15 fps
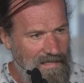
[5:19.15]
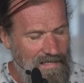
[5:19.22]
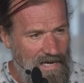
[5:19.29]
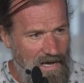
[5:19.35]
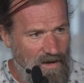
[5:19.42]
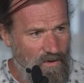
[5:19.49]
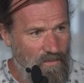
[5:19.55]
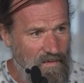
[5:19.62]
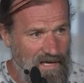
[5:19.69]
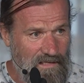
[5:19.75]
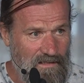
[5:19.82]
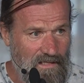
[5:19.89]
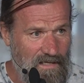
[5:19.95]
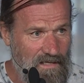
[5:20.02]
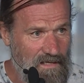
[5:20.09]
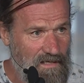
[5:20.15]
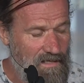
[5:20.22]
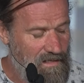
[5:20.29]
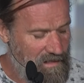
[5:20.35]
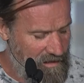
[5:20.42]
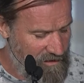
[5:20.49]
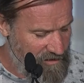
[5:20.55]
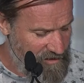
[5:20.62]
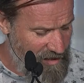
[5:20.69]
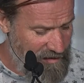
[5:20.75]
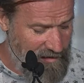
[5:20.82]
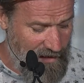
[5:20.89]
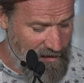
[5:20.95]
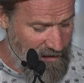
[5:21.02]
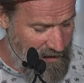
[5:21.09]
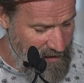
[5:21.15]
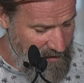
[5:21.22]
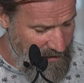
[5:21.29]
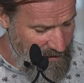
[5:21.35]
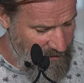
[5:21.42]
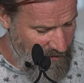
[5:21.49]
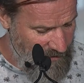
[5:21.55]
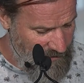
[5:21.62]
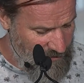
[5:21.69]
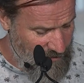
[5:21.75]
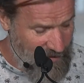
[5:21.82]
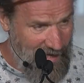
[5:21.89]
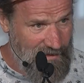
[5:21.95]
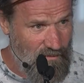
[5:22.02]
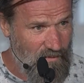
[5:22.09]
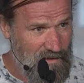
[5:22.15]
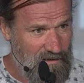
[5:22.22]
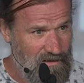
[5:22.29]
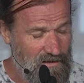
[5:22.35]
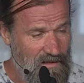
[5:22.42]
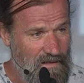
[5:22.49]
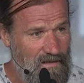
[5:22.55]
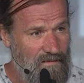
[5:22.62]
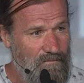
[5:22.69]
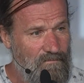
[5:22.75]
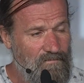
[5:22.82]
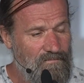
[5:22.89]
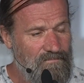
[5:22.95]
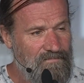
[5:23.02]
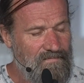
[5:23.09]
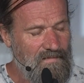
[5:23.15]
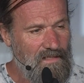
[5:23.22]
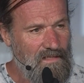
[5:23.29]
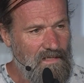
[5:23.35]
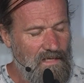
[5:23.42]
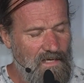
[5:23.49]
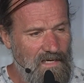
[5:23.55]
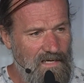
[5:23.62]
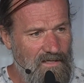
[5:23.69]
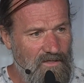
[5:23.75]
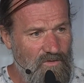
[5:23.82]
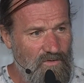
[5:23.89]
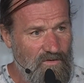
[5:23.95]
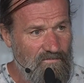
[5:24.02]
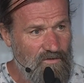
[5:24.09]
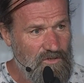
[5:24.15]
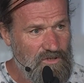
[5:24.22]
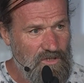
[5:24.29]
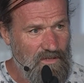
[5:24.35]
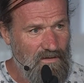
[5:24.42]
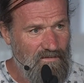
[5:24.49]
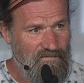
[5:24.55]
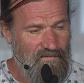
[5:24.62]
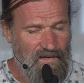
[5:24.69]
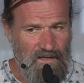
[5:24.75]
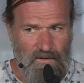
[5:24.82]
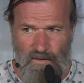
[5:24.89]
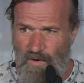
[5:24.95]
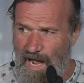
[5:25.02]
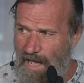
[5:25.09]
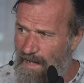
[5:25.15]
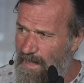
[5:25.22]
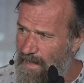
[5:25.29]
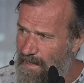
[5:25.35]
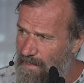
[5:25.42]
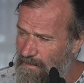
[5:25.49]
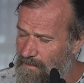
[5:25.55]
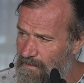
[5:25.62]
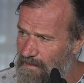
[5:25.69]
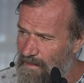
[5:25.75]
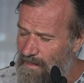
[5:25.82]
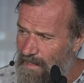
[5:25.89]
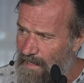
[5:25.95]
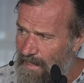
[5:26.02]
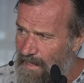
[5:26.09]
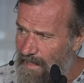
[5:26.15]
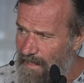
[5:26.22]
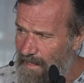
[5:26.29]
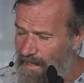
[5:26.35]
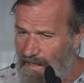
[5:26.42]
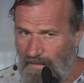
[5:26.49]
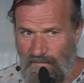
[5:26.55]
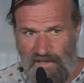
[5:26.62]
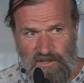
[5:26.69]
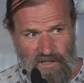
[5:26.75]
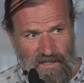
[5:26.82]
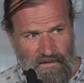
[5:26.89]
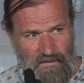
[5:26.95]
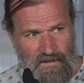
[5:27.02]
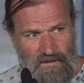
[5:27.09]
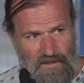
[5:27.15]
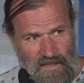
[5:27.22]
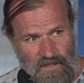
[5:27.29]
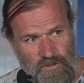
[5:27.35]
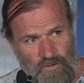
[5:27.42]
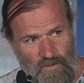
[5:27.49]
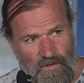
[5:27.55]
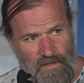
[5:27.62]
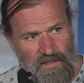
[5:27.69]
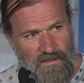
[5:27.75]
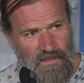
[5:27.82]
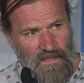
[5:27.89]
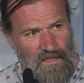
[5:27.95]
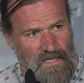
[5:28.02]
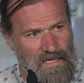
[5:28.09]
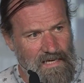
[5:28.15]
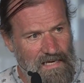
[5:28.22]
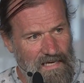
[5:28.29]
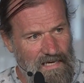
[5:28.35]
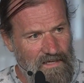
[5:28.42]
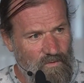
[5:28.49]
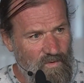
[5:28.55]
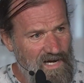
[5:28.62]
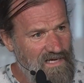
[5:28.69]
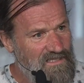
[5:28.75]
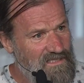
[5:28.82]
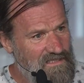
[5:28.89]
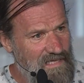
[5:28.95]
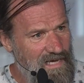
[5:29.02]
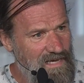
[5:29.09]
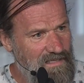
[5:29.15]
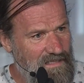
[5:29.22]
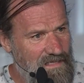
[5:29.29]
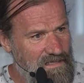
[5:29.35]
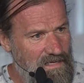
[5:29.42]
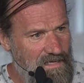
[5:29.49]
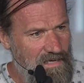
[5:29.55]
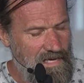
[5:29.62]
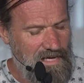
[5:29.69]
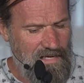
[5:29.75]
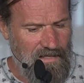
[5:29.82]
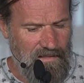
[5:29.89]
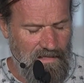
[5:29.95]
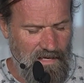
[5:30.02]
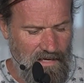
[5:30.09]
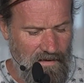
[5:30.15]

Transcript: Now I'm in the studying together with the University of in Michigan, Detroit, Wayne State, and